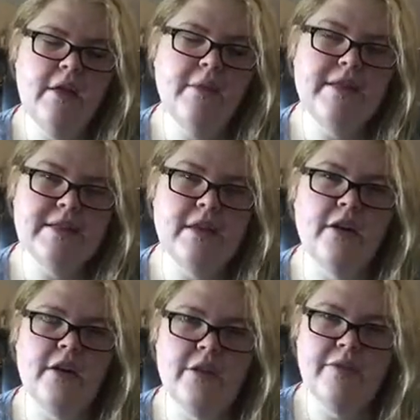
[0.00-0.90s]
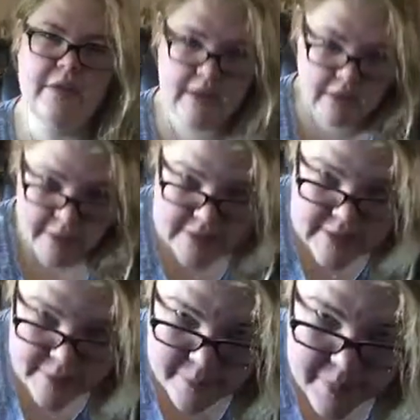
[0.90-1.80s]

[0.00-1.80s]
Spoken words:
When it's dark, you can really notice it,